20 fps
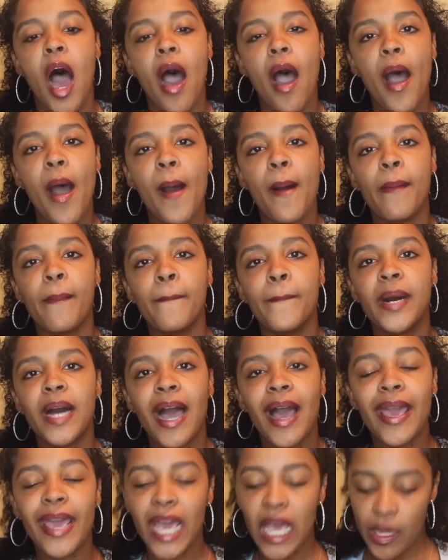um
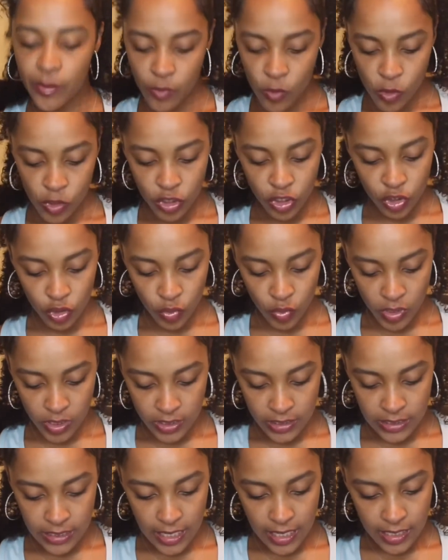but i am going to do a
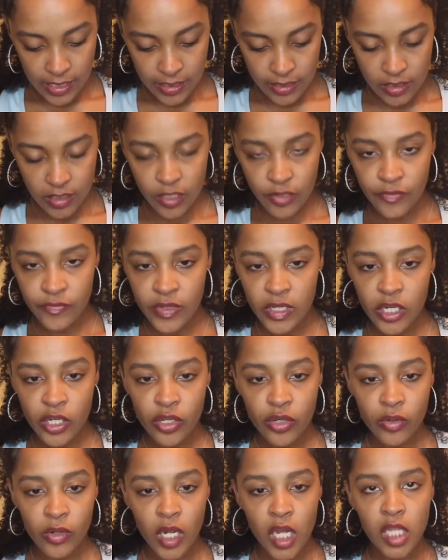test
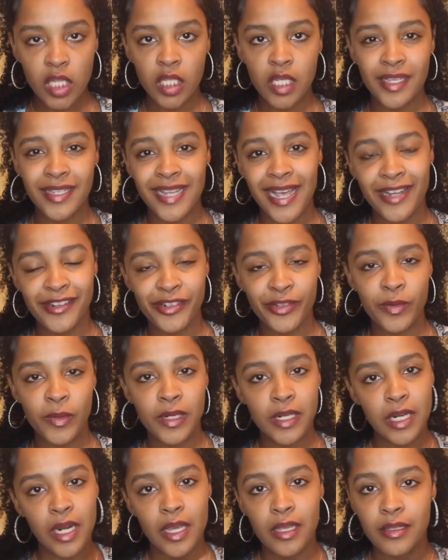video on this i just
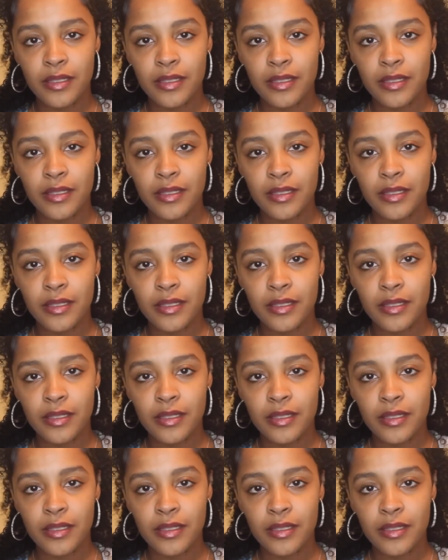want to like